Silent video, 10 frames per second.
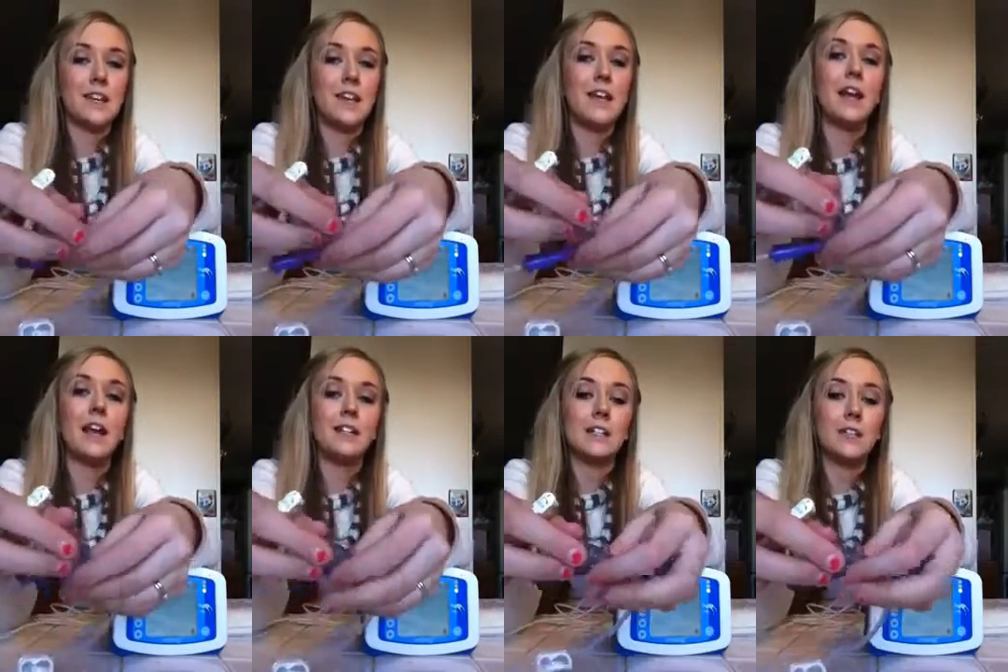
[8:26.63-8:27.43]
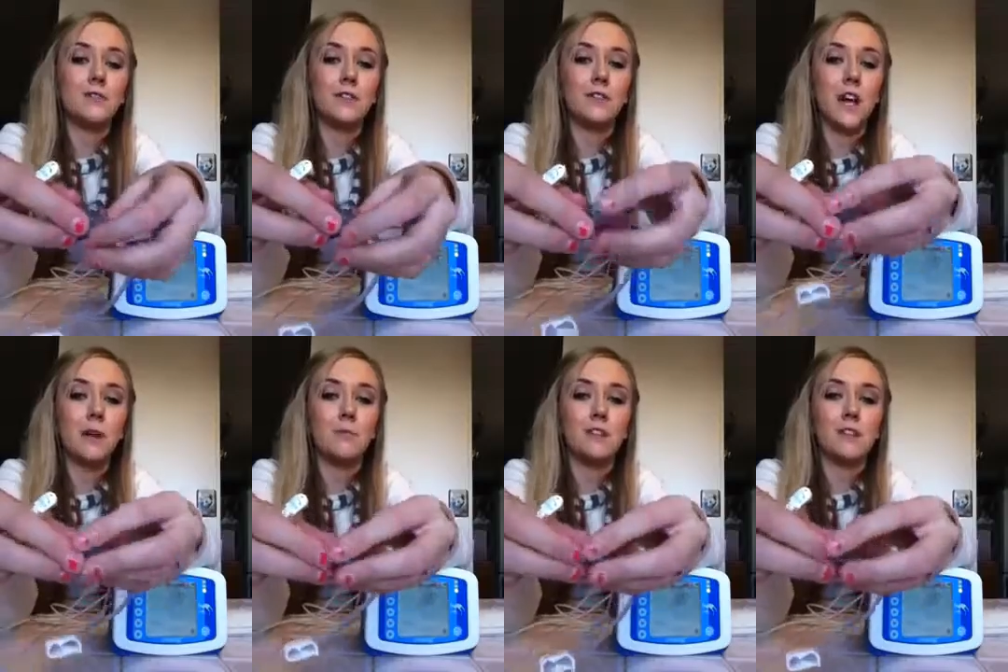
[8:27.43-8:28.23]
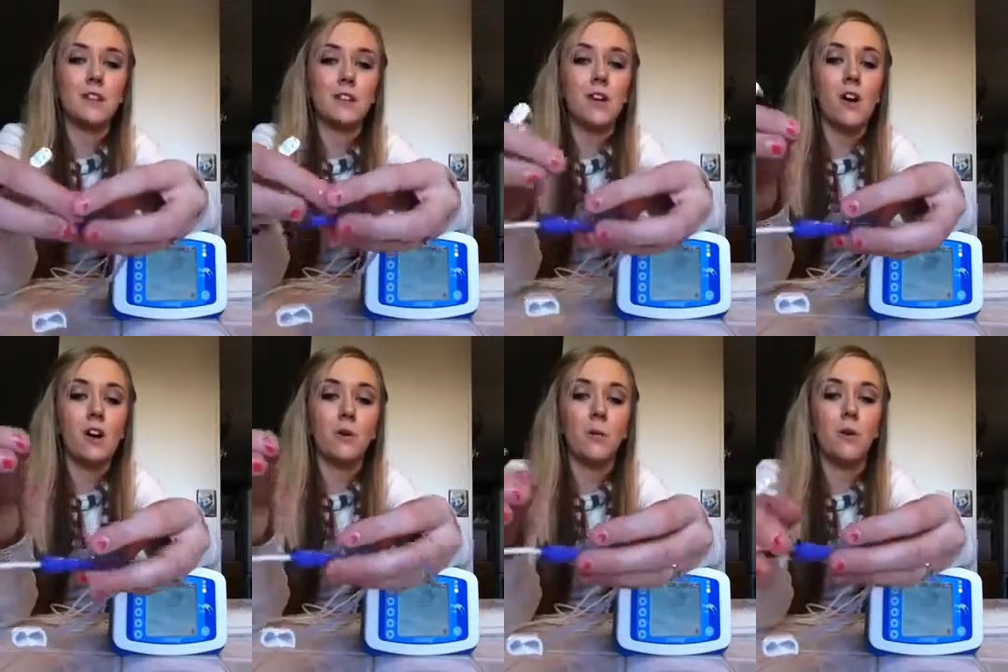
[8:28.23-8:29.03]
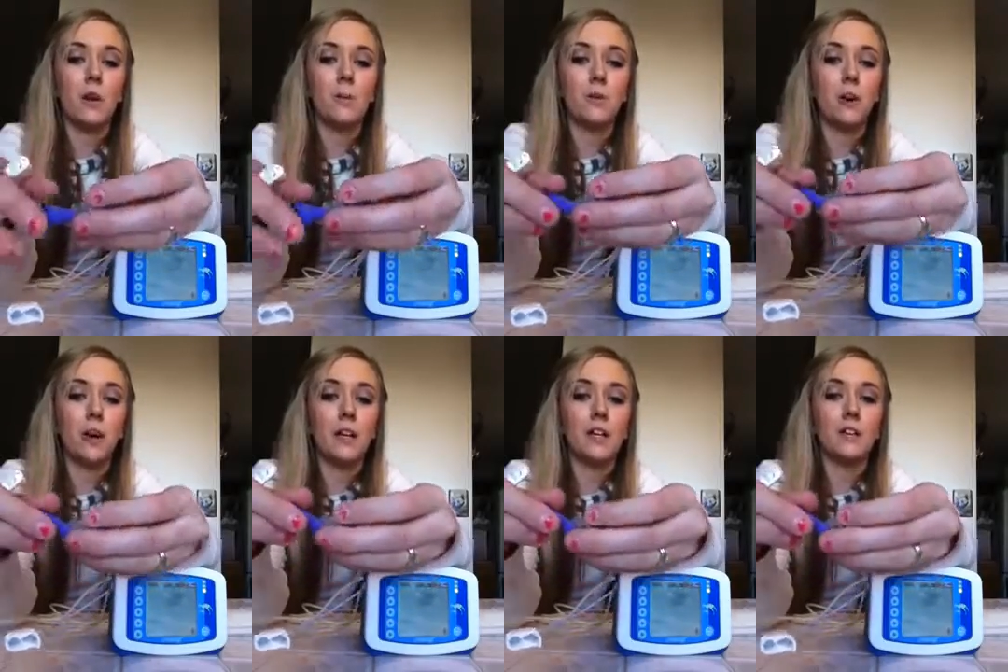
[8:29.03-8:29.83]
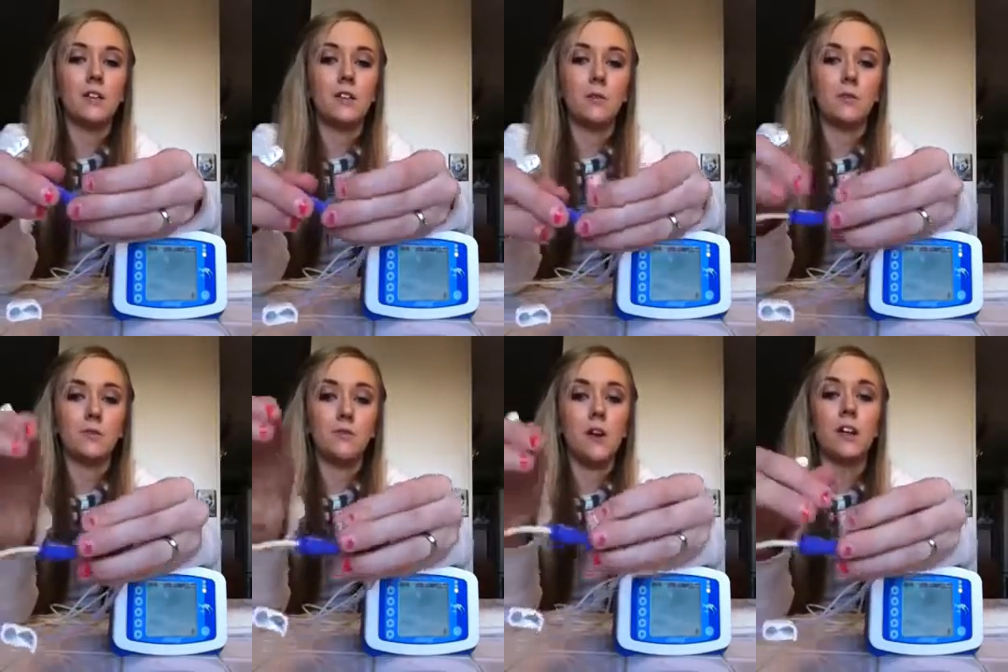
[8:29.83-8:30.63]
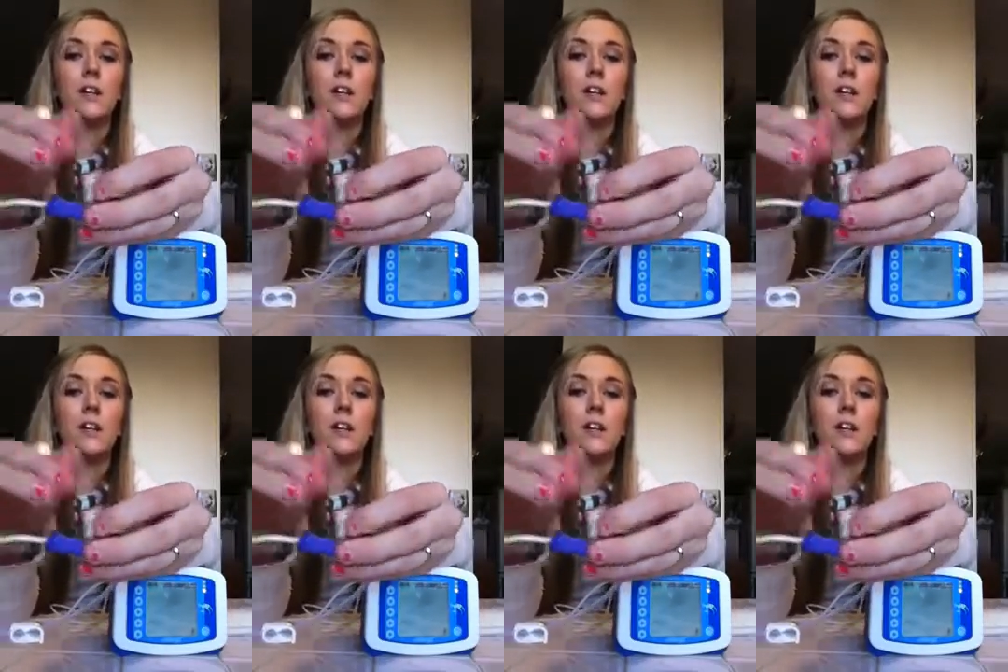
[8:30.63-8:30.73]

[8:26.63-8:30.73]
And I did that a few times, and Connor woke up crying and I didn't know what was wrong,